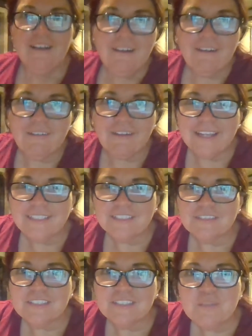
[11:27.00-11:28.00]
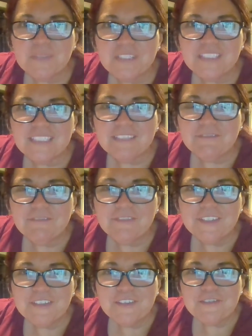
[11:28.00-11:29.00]
All right, so get busy.
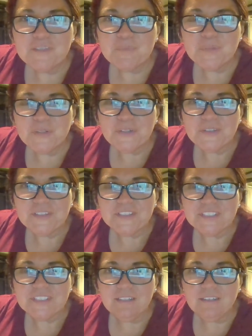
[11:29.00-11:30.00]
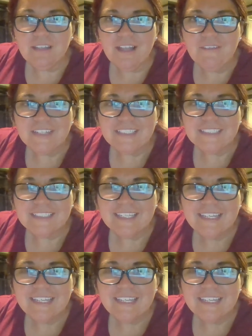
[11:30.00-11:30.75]
Feed those birds. They'll love it.